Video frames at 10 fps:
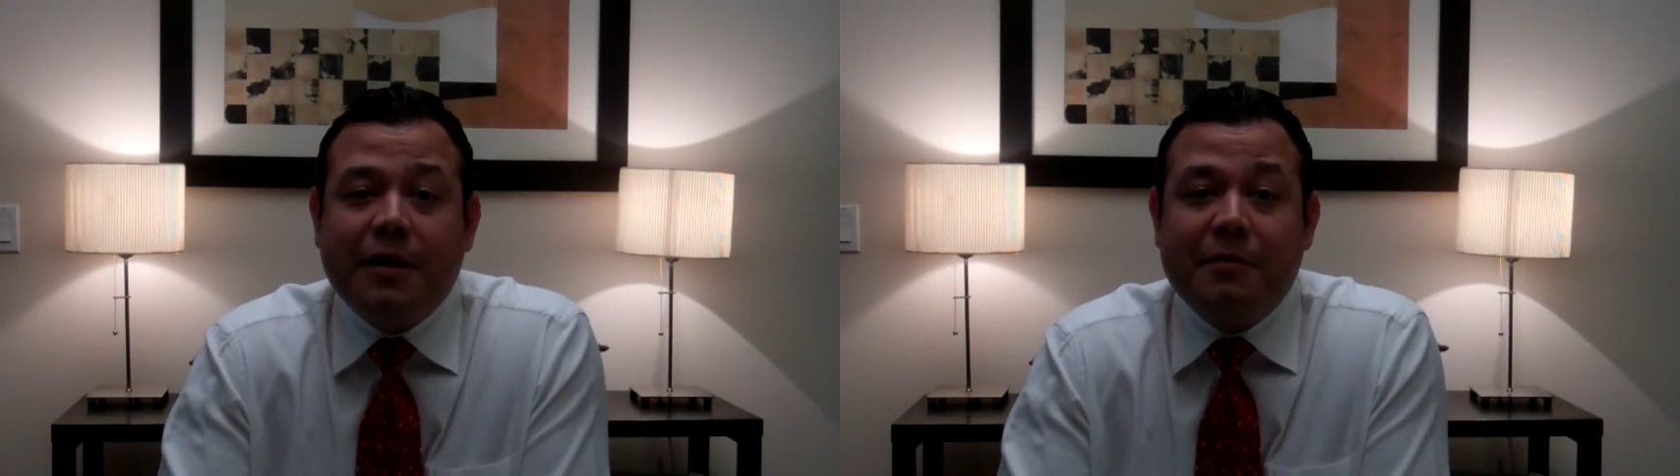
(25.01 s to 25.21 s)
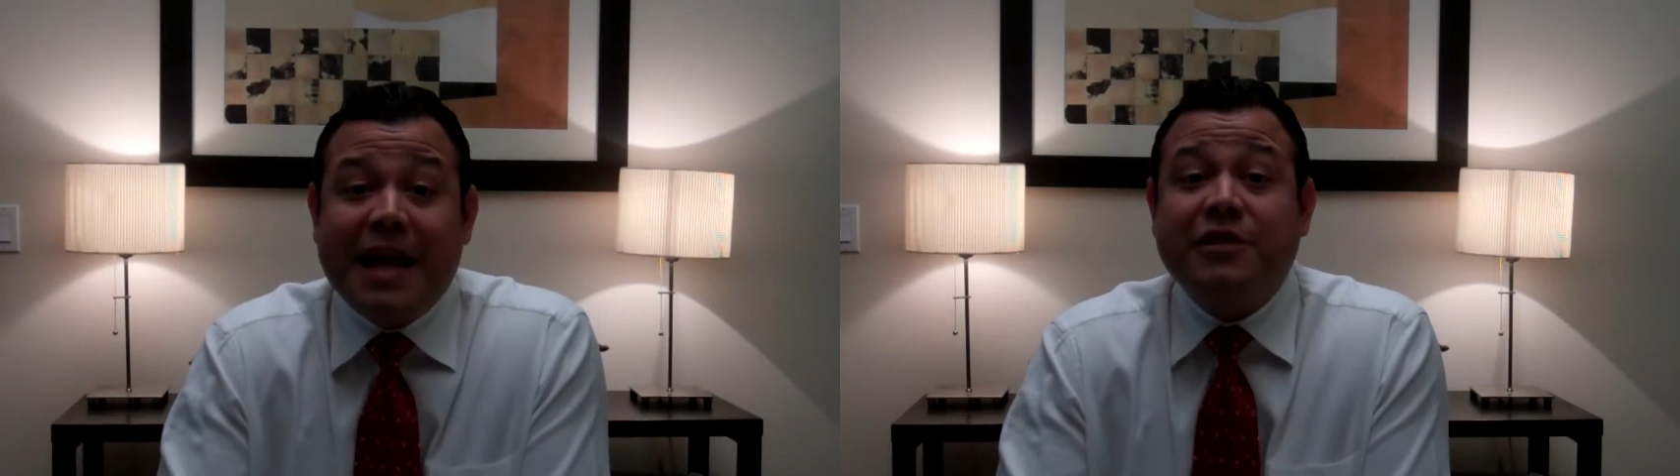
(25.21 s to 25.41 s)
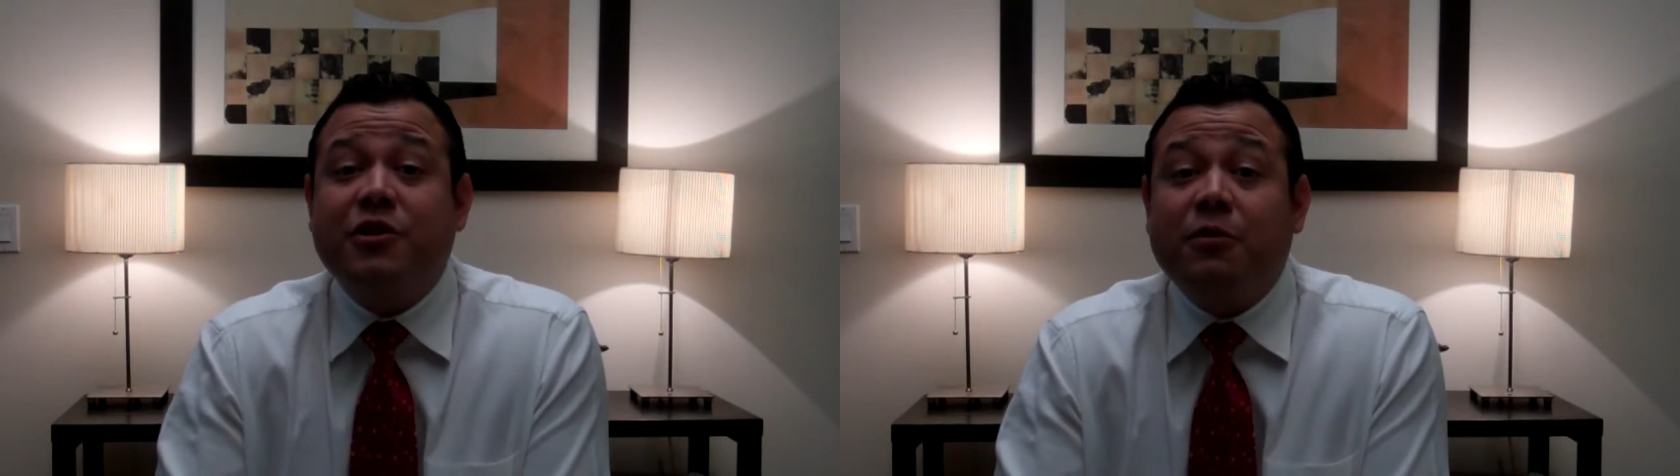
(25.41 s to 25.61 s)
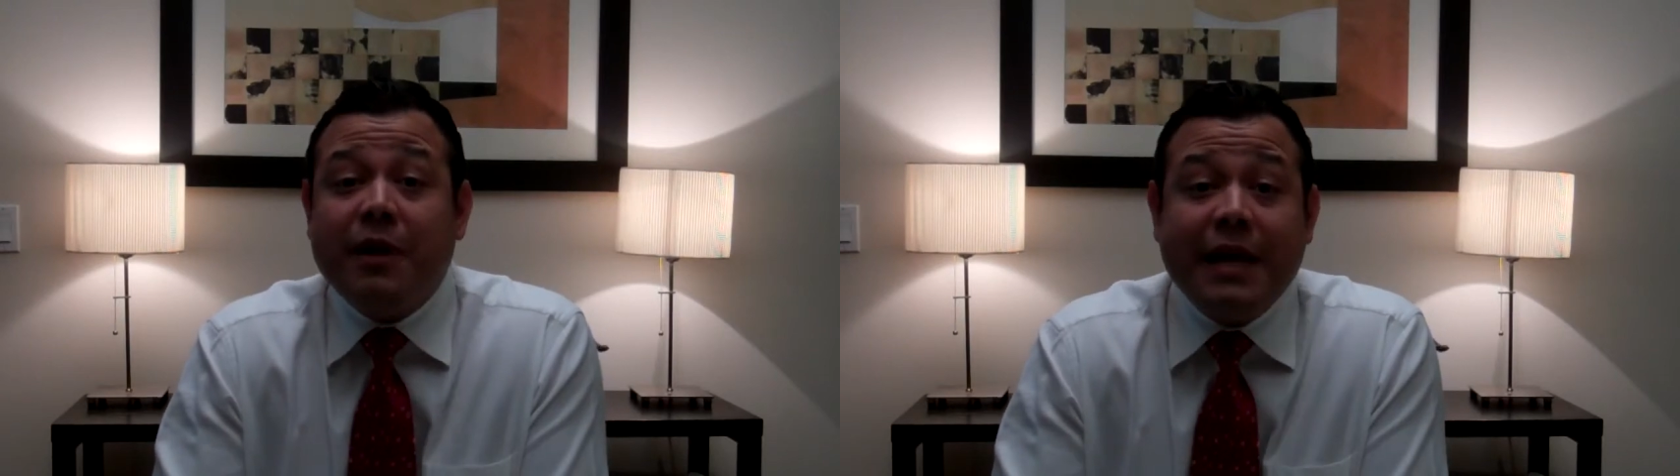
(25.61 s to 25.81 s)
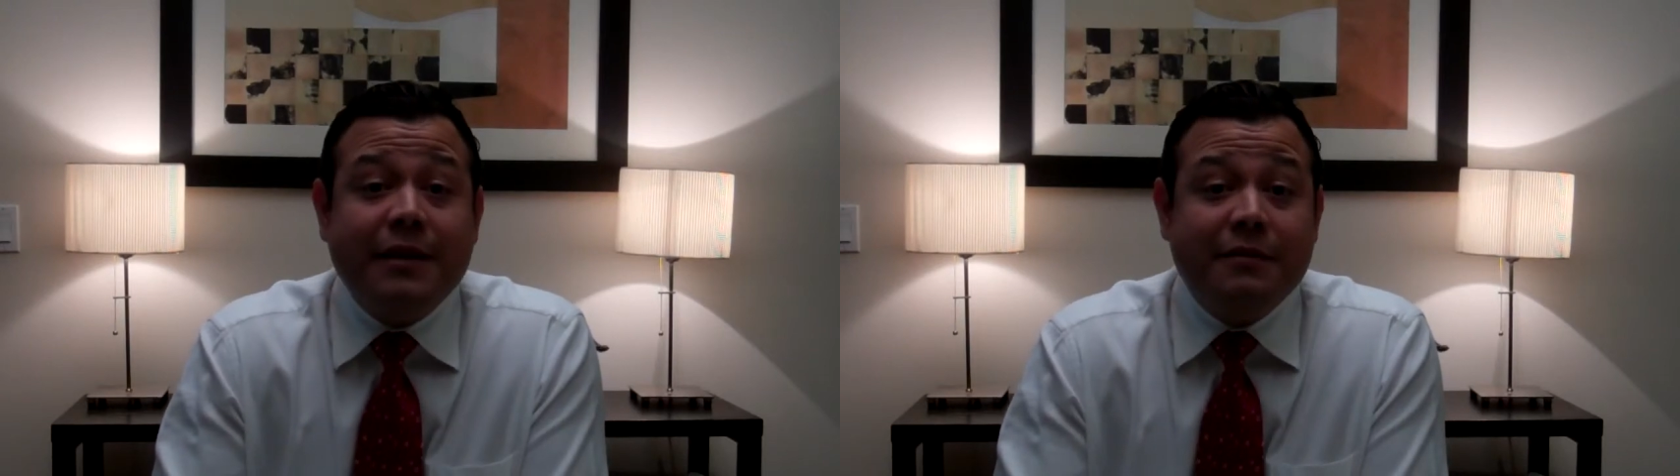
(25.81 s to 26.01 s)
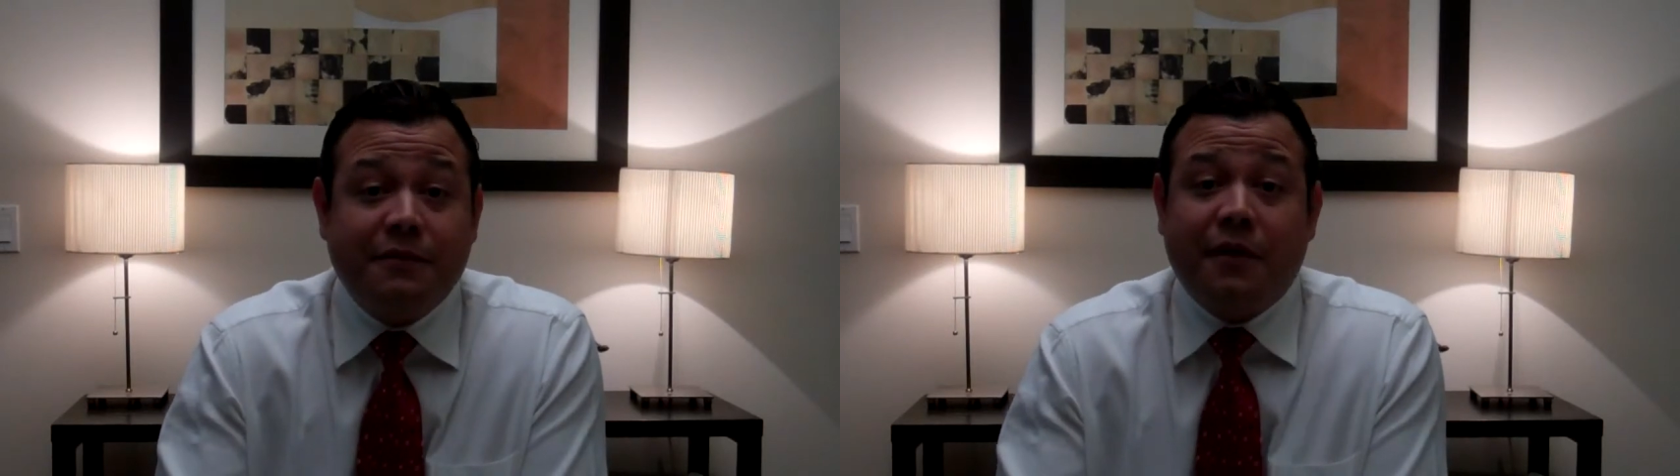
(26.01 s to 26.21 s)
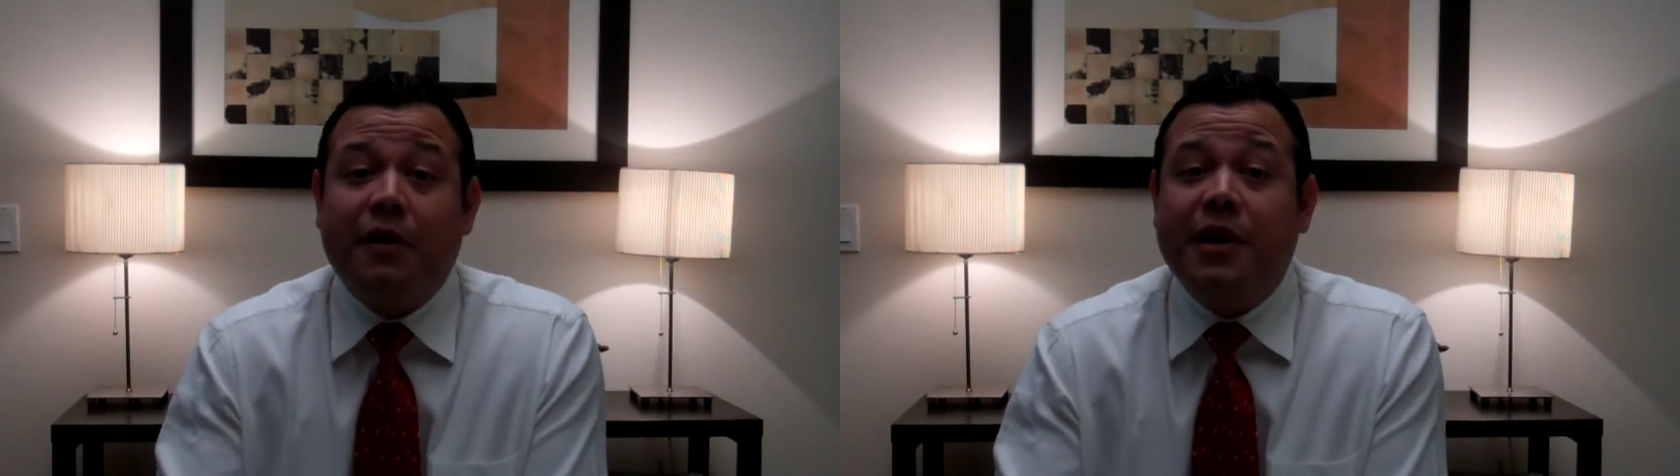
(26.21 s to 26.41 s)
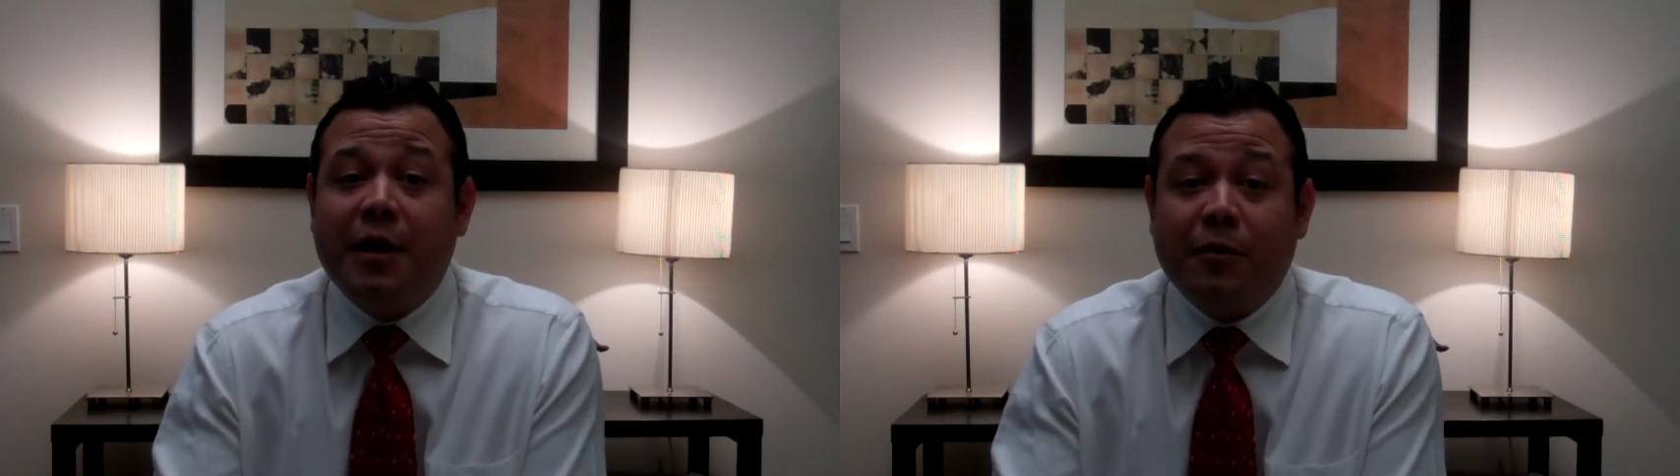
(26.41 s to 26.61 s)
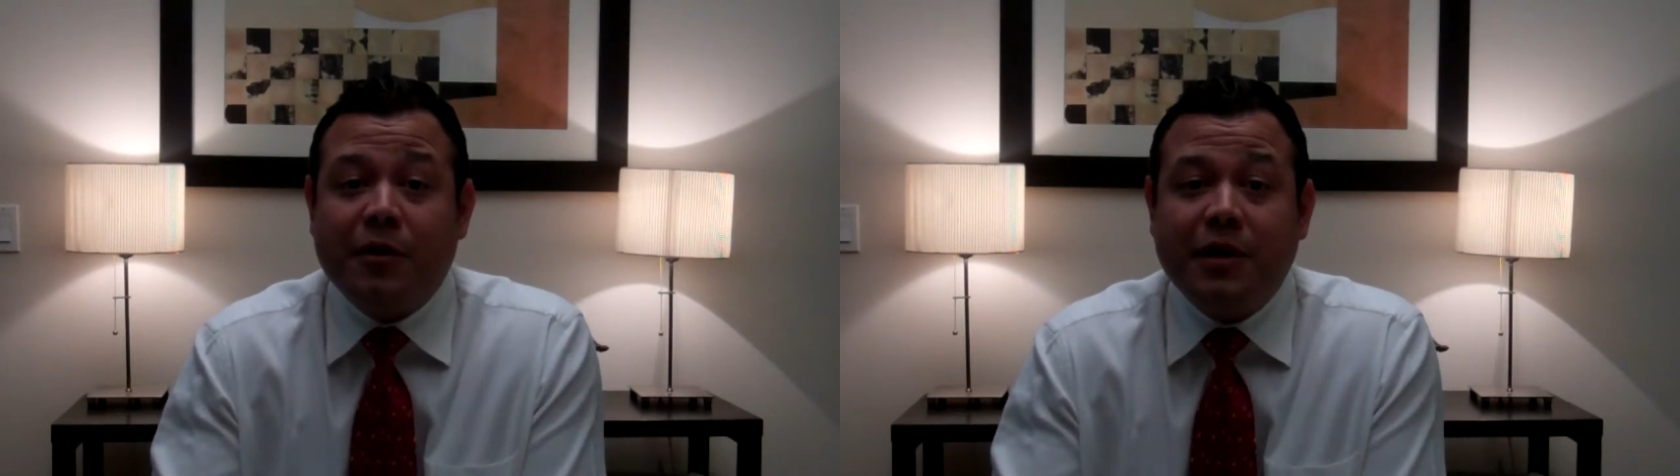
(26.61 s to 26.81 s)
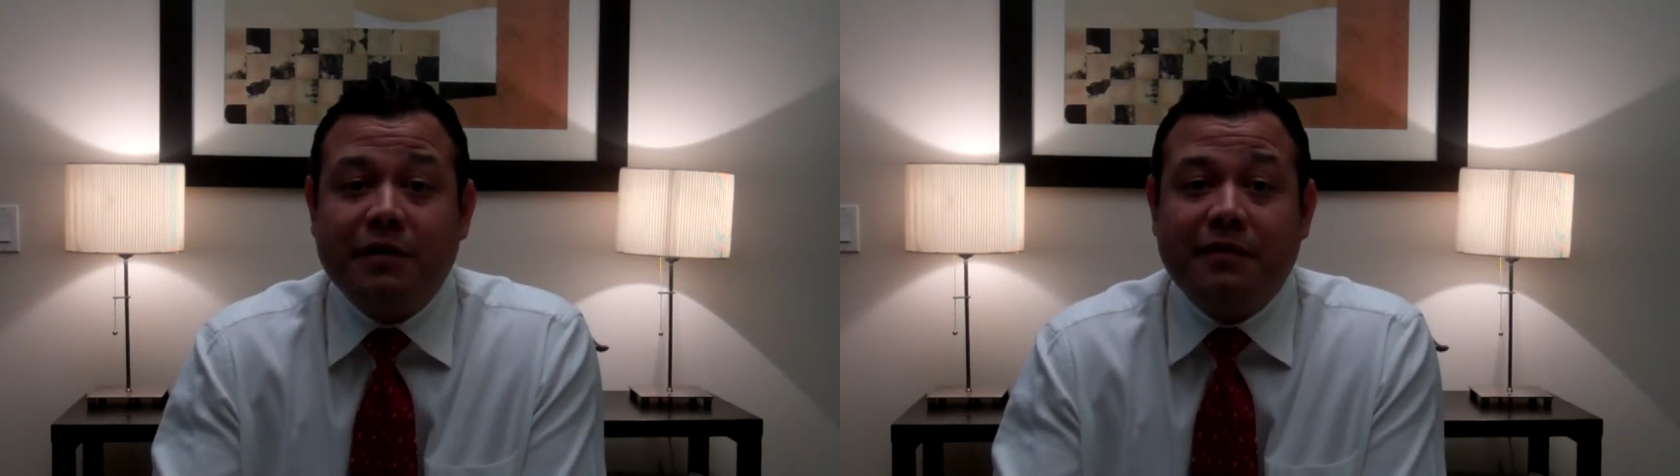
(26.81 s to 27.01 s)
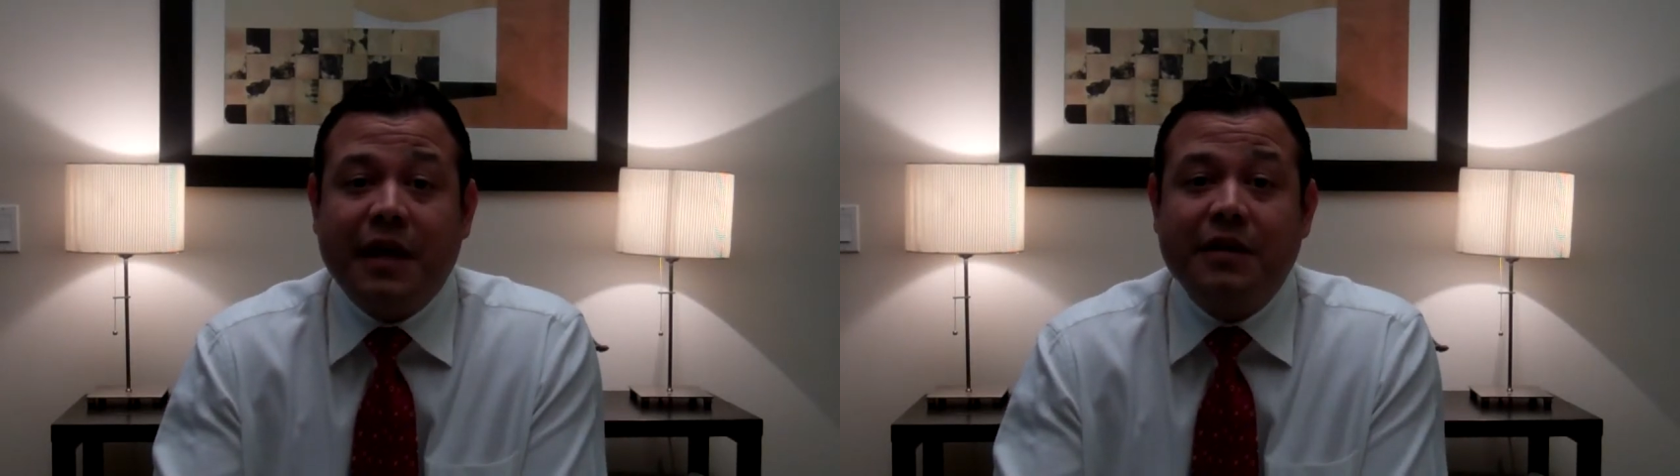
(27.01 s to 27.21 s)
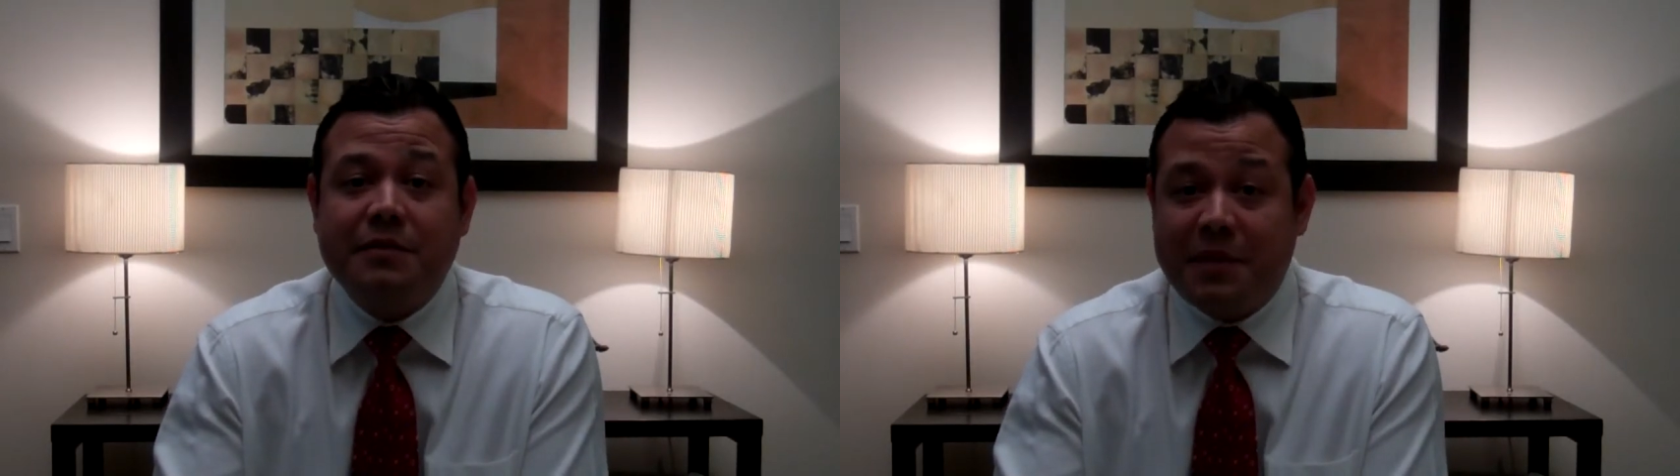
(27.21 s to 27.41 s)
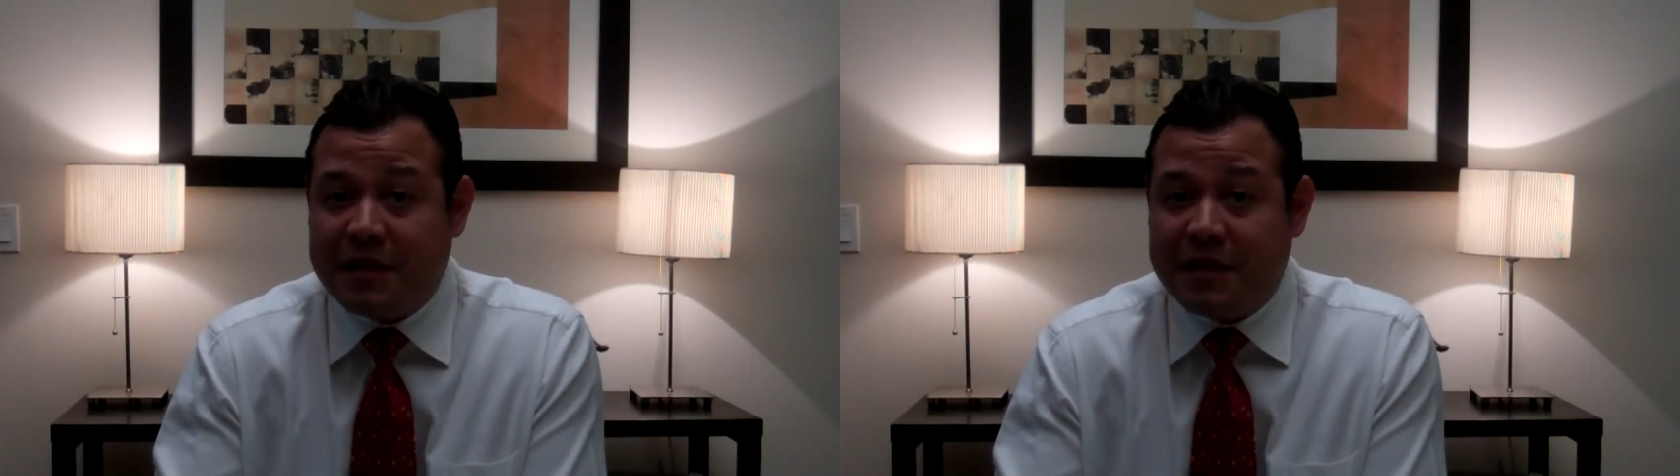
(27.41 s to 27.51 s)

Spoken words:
Masquerade fall networking event,